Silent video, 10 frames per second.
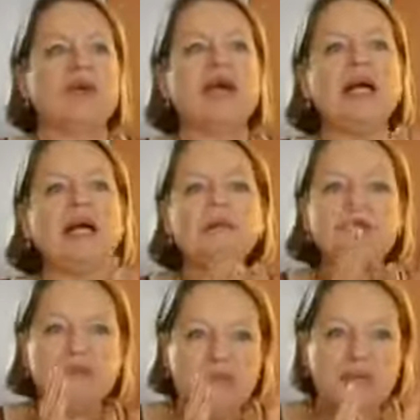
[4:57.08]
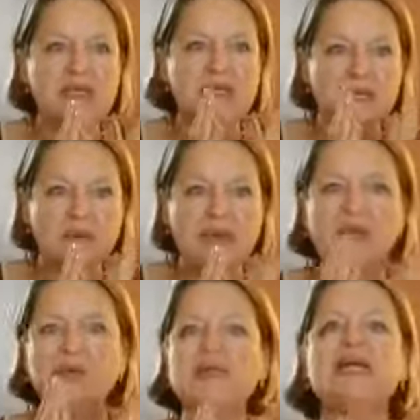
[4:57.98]
helping me in a
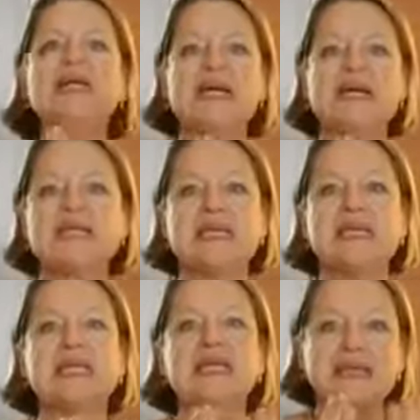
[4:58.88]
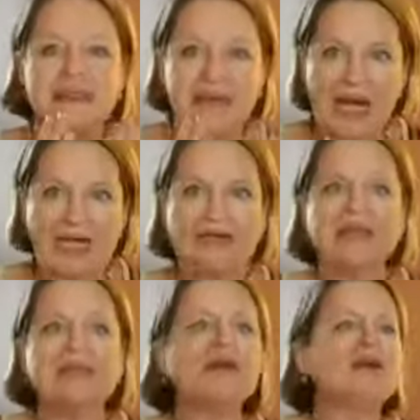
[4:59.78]
way realizing that
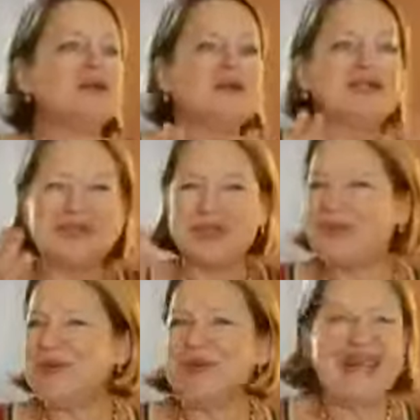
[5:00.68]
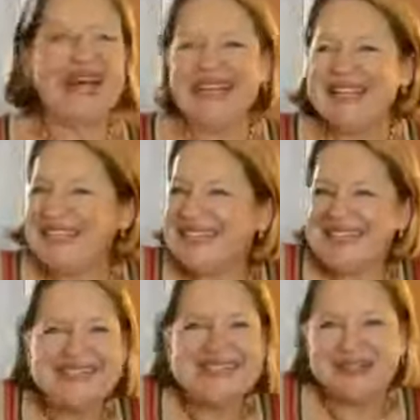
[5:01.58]
the true reality
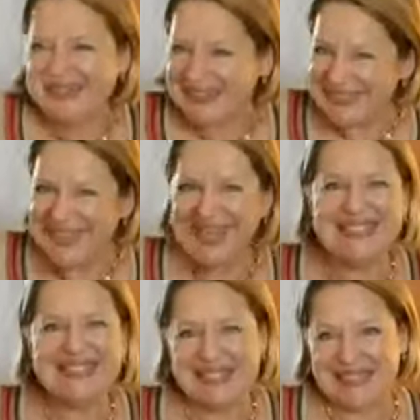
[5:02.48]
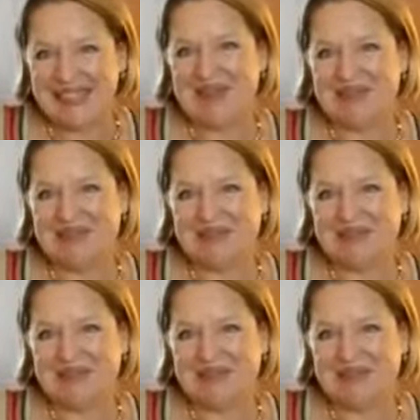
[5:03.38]
is only light and love.